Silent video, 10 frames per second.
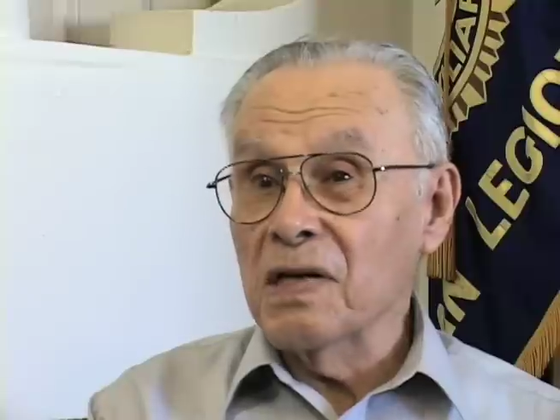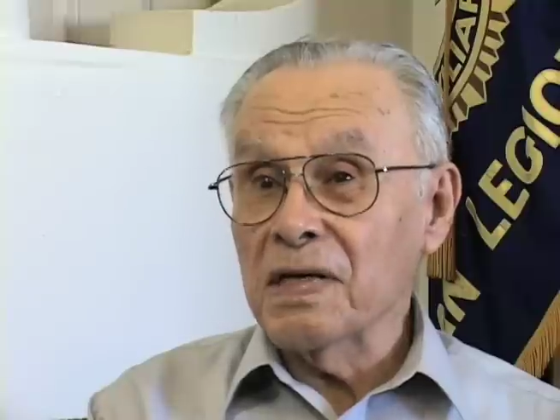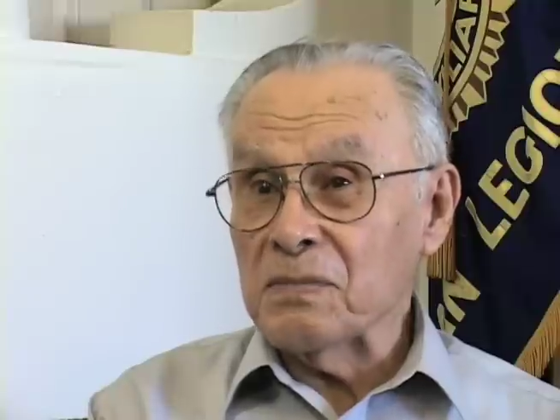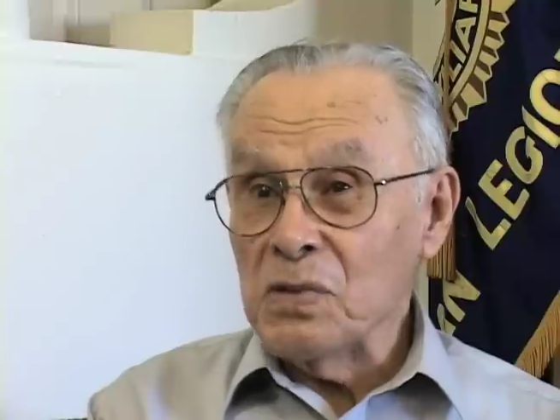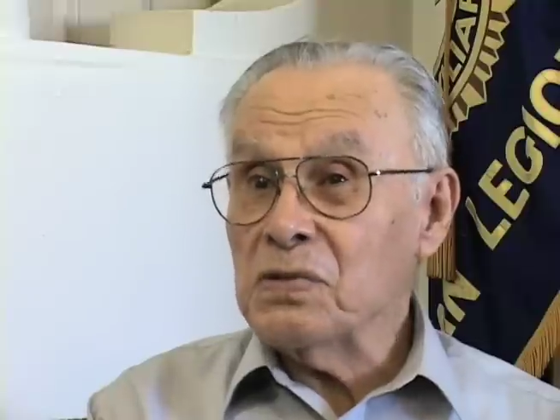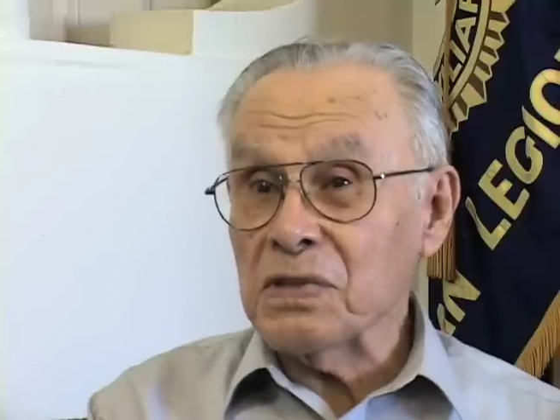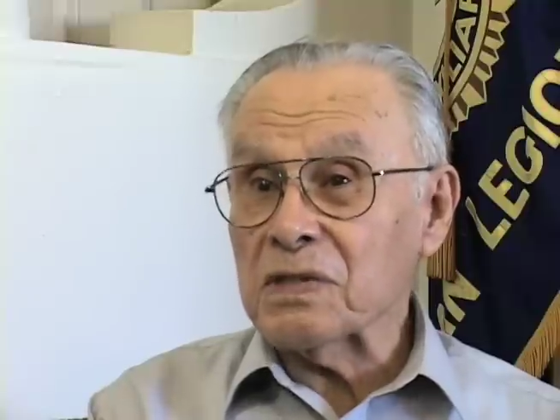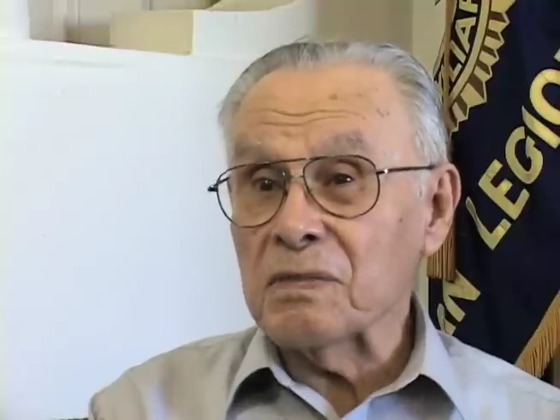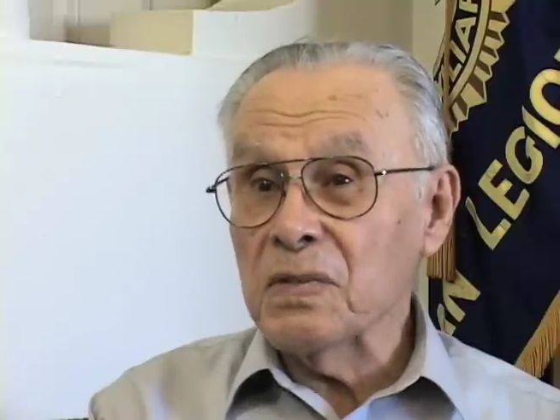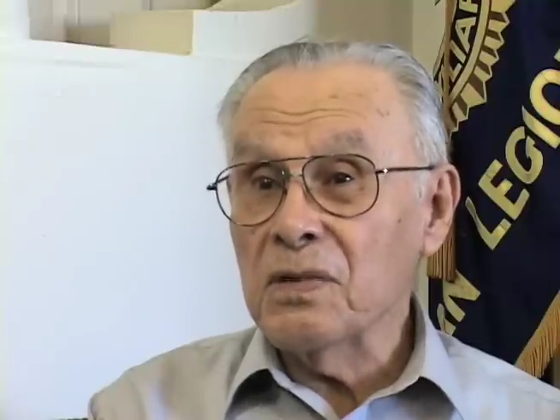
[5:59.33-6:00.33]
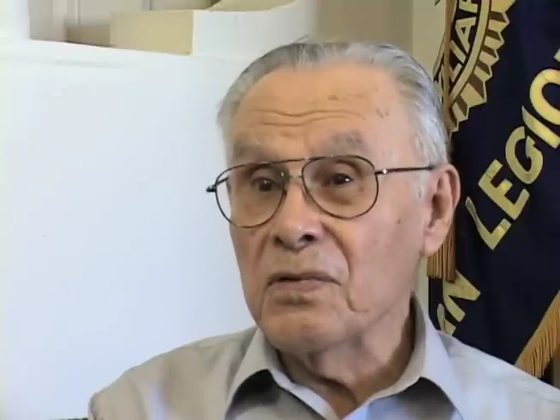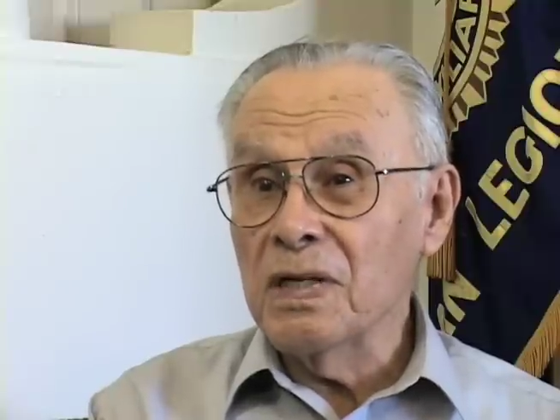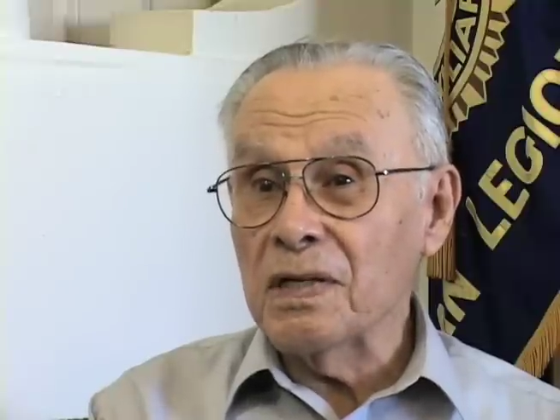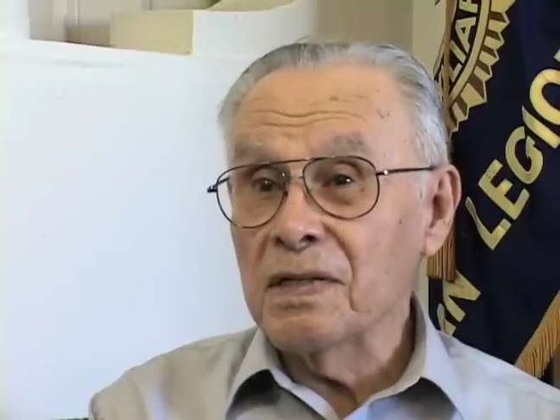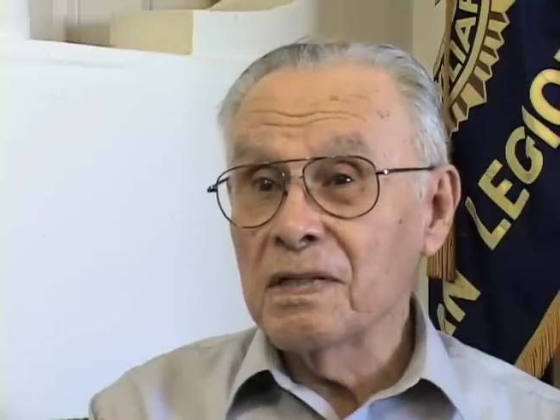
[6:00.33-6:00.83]
like music to me,
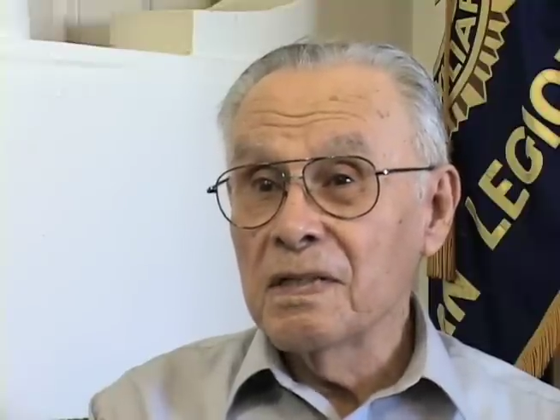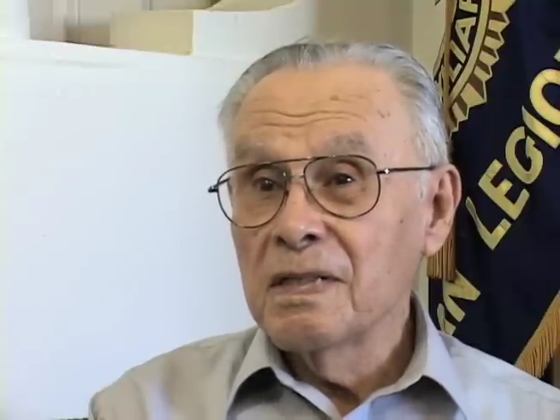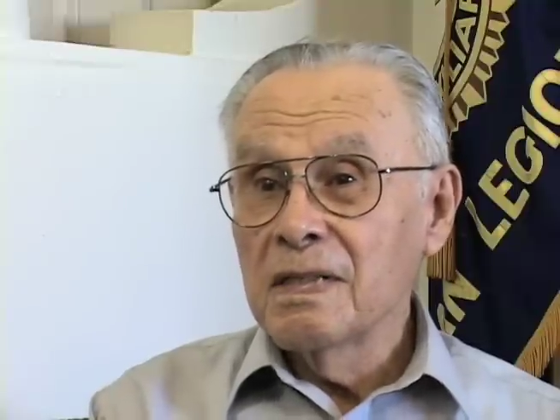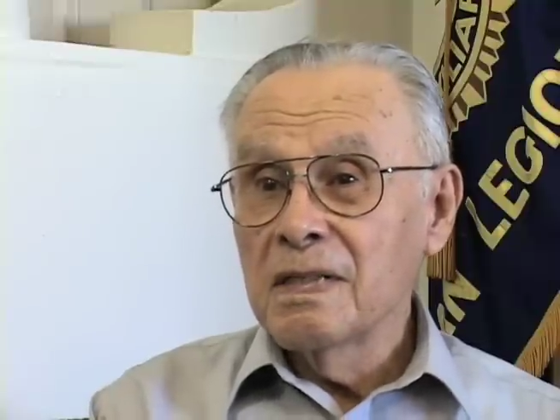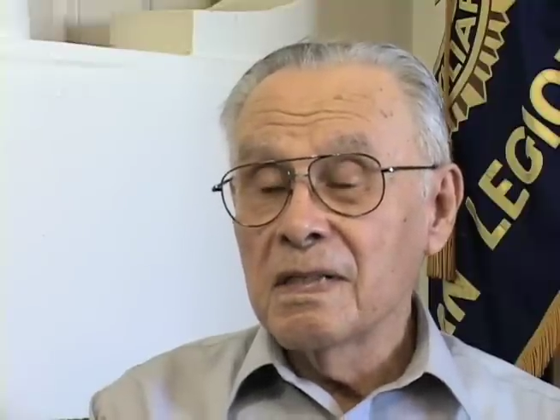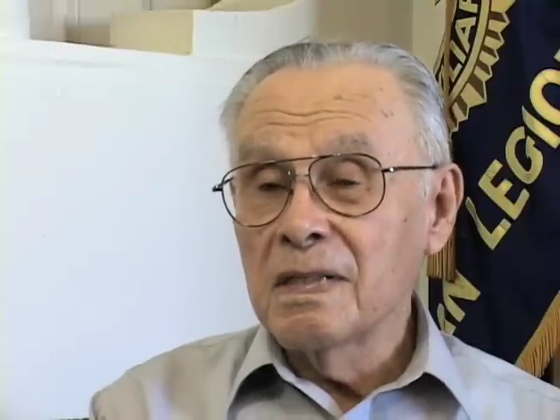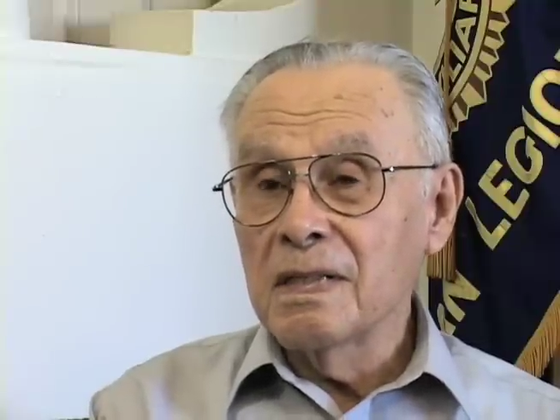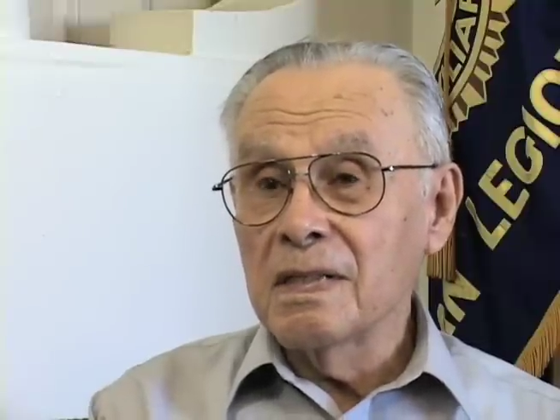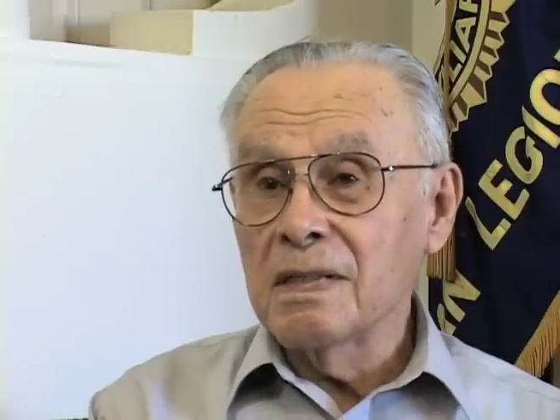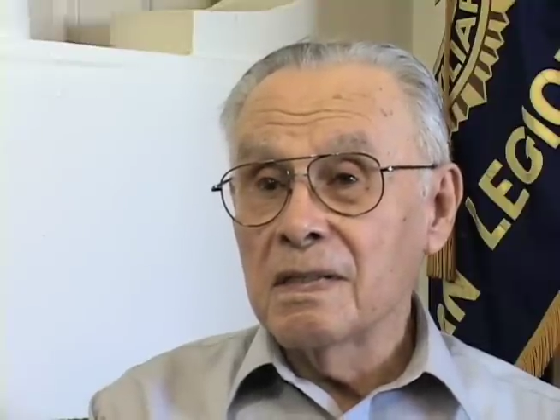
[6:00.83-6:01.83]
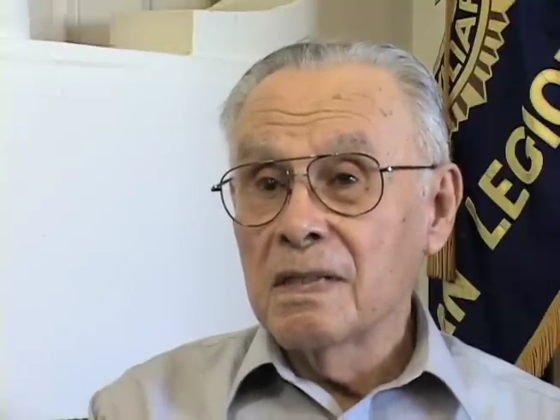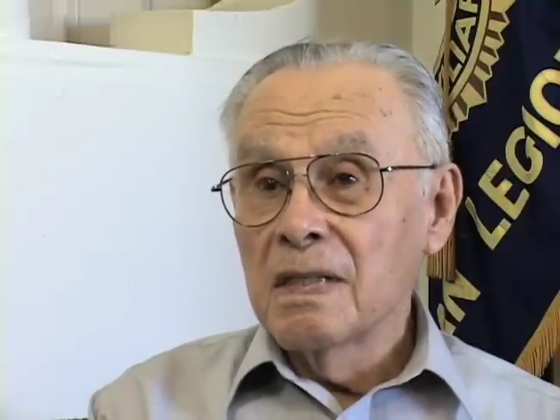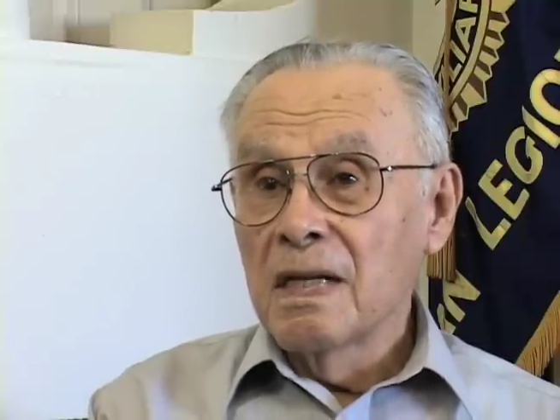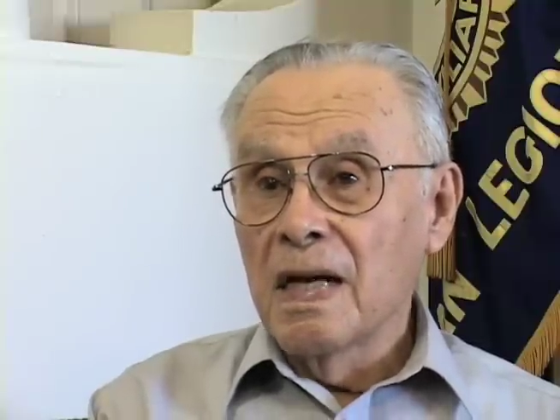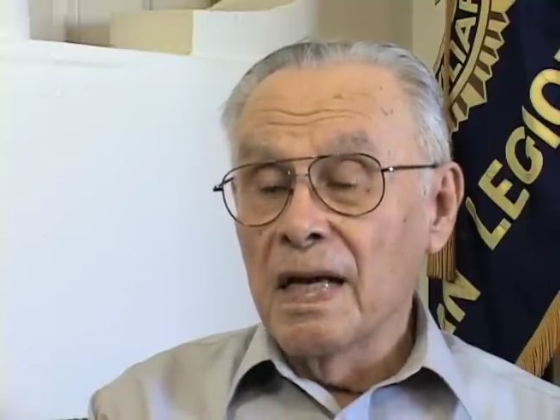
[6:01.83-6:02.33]
really.
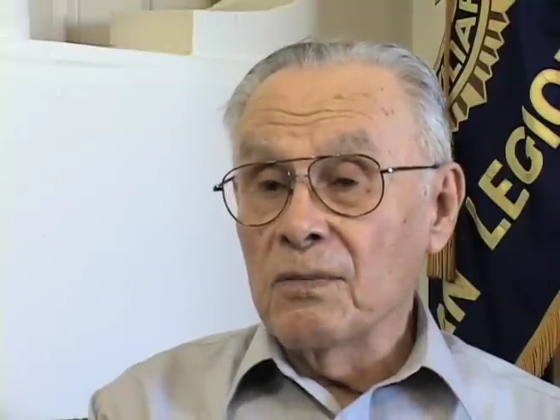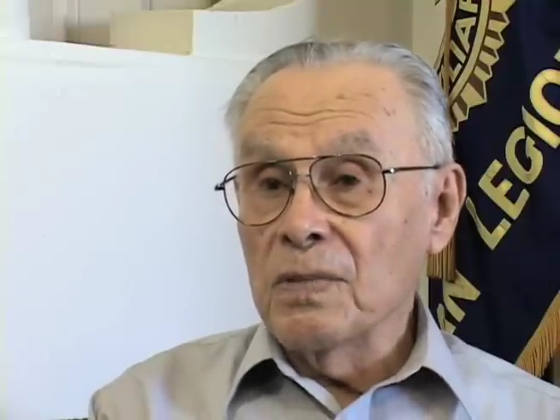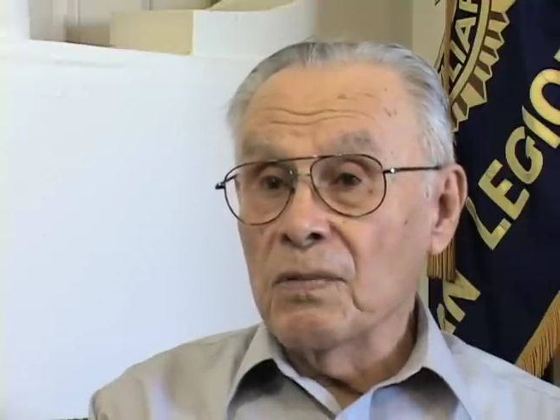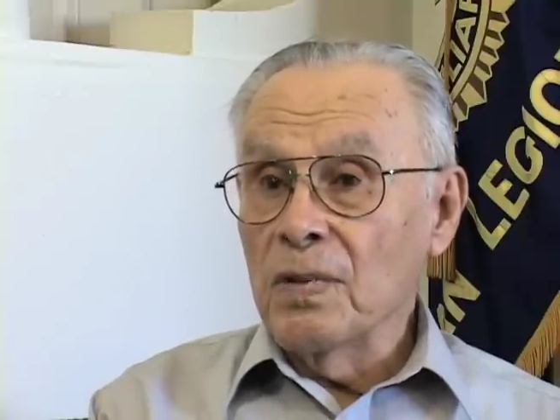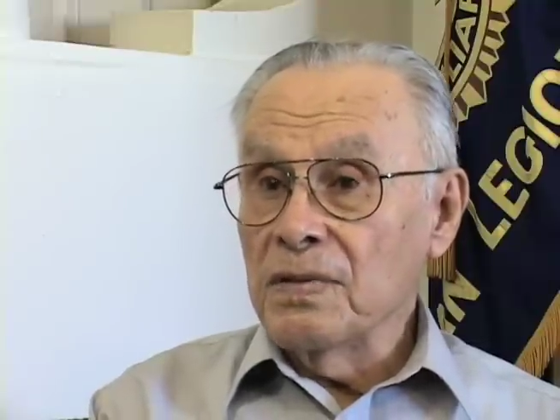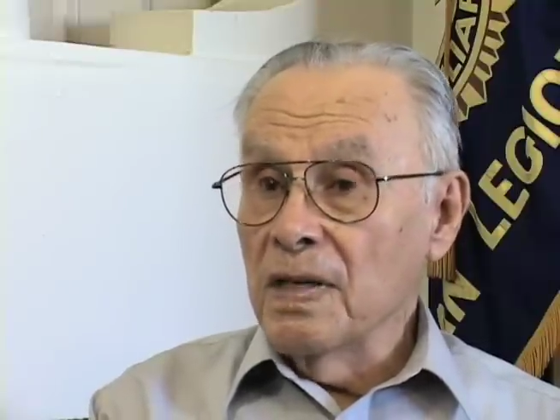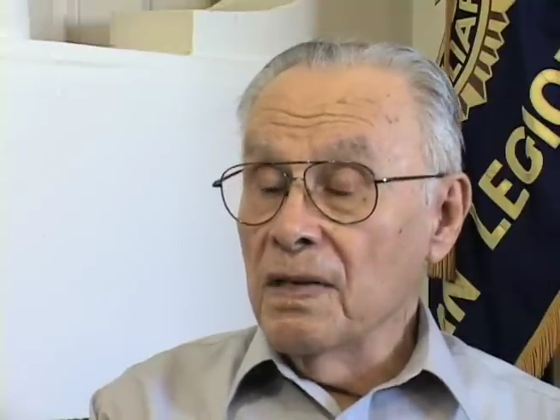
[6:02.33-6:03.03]
And when